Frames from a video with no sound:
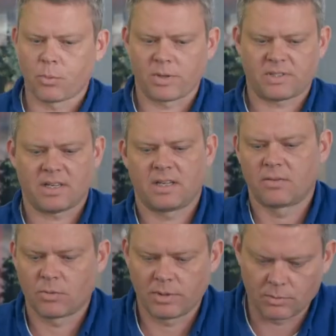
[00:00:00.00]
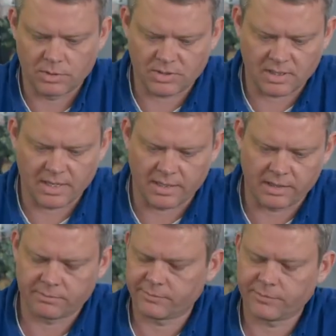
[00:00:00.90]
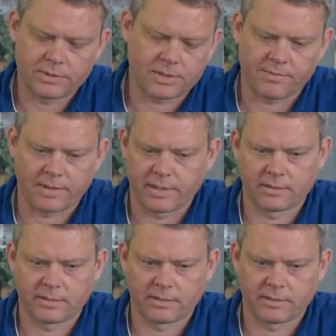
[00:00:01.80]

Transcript: points that I think of when, when you said that, and I, first off, I